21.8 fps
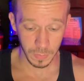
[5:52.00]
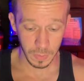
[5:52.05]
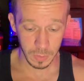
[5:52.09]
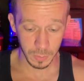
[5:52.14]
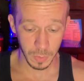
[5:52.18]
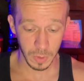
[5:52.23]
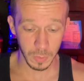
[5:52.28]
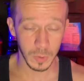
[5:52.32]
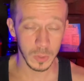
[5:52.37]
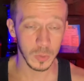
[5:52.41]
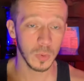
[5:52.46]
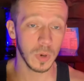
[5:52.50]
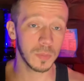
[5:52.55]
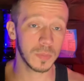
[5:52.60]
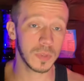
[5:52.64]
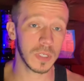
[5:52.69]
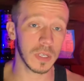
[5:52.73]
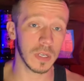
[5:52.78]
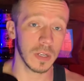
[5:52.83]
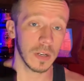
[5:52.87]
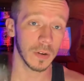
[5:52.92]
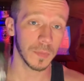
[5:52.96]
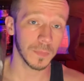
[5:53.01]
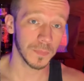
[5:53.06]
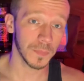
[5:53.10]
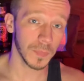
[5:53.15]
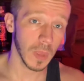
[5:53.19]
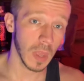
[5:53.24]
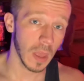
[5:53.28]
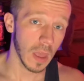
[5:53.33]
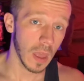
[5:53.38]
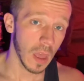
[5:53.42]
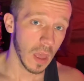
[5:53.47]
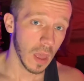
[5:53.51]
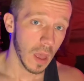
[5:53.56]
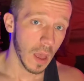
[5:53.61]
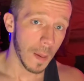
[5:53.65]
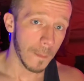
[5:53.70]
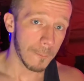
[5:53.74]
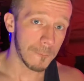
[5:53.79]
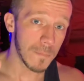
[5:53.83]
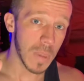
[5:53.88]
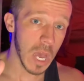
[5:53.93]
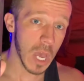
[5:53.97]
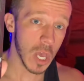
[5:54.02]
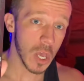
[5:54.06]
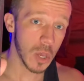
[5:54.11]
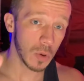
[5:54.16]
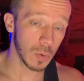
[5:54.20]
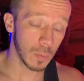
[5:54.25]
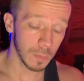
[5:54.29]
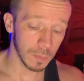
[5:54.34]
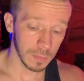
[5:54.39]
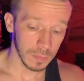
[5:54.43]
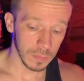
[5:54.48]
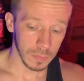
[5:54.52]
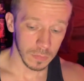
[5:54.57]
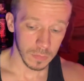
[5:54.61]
That's pretty much what I'm seeing here. Boom.